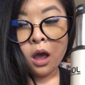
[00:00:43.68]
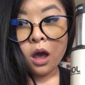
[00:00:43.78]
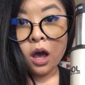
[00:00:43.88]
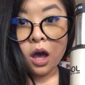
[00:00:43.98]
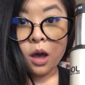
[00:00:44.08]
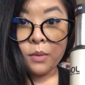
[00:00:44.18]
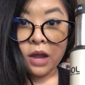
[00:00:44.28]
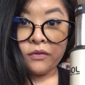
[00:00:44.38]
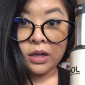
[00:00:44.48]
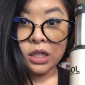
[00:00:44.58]

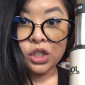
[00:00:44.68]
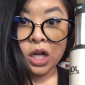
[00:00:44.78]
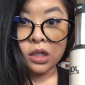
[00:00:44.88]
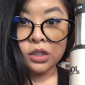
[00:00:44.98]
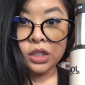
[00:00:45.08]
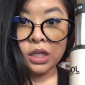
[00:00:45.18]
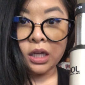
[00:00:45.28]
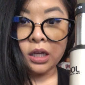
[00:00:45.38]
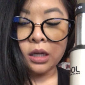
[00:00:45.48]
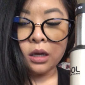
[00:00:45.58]
I found it
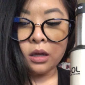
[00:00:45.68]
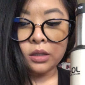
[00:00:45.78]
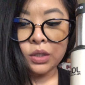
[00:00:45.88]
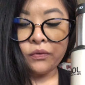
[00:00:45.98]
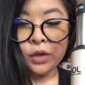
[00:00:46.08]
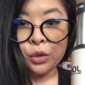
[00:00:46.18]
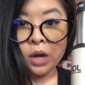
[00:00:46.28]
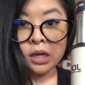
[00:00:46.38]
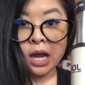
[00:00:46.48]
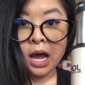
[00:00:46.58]
challenging to figure
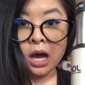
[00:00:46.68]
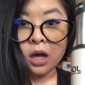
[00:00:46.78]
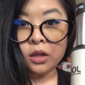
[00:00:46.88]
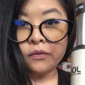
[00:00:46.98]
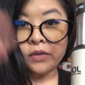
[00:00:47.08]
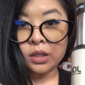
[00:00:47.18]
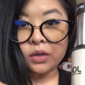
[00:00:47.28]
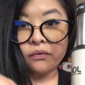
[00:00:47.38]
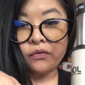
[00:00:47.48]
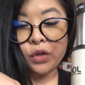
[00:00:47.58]
out how the field
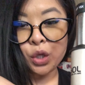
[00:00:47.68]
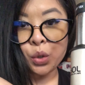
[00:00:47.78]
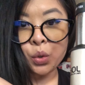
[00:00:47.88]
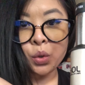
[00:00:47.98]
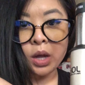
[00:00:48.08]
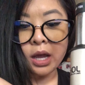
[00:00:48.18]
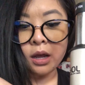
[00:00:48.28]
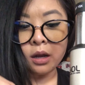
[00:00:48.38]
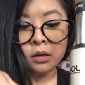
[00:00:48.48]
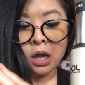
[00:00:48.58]
of view
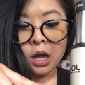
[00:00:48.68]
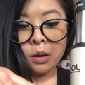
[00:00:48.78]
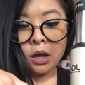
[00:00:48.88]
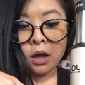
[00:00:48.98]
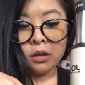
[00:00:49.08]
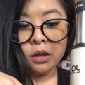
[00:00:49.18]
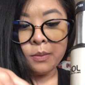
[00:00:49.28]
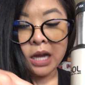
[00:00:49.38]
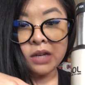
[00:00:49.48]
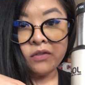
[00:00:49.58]
and the
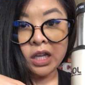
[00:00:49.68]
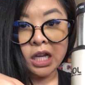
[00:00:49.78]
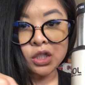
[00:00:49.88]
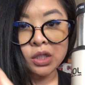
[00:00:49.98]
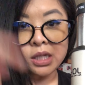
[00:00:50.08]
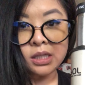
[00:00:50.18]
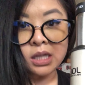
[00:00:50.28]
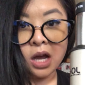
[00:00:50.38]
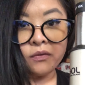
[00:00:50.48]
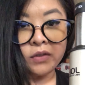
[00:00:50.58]
magnifications
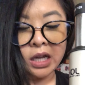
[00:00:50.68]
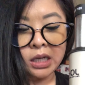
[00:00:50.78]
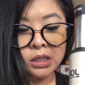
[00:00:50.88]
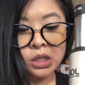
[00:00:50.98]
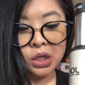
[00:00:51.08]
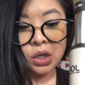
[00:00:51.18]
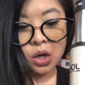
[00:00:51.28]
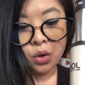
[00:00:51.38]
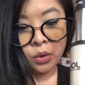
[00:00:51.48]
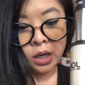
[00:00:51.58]
itself, getting to
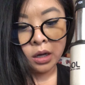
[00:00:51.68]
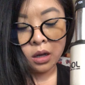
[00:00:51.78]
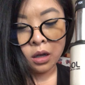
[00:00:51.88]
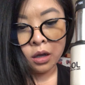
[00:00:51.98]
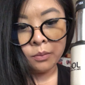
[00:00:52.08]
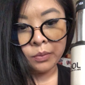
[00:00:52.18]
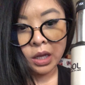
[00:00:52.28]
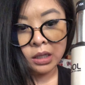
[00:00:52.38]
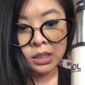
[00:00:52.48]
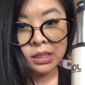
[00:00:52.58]
know it.
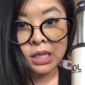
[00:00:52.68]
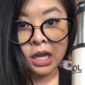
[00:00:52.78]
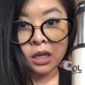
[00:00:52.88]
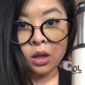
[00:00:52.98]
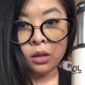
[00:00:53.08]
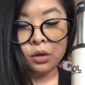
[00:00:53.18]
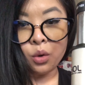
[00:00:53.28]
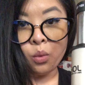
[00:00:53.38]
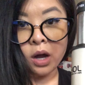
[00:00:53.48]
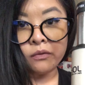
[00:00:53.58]
It did take a
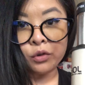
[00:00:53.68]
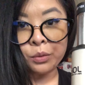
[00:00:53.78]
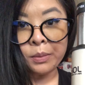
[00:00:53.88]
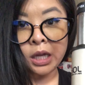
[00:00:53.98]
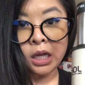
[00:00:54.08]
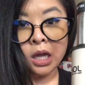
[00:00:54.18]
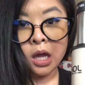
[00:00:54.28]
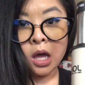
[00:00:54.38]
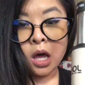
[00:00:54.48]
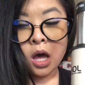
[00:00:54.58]
little while for me,
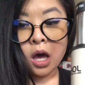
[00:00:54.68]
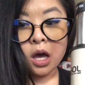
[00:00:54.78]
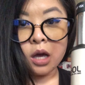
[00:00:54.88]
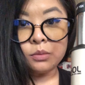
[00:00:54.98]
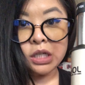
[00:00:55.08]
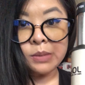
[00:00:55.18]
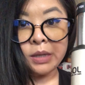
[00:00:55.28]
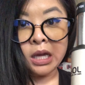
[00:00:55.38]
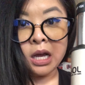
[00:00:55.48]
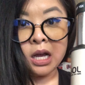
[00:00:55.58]
just
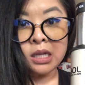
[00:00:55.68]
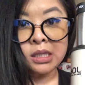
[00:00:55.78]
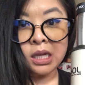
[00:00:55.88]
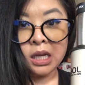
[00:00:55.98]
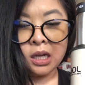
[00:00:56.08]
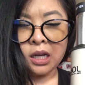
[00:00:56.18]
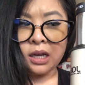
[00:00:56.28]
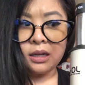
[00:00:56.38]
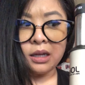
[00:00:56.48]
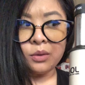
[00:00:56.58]
because
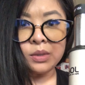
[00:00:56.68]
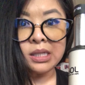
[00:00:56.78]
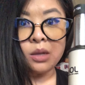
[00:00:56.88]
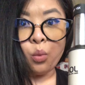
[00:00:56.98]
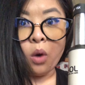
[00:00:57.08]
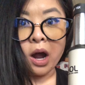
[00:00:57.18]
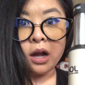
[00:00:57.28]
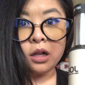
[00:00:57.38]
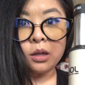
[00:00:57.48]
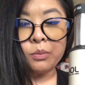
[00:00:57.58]
it was a
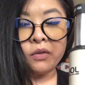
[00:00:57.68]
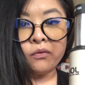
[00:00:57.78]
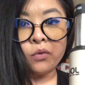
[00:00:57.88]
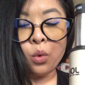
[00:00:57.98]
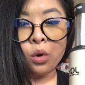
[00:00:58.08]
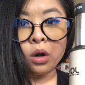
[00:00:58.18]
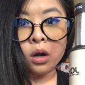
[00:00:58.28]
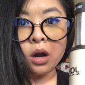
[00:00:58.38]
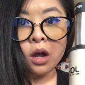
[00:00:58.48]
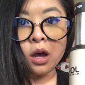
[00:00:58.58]
while before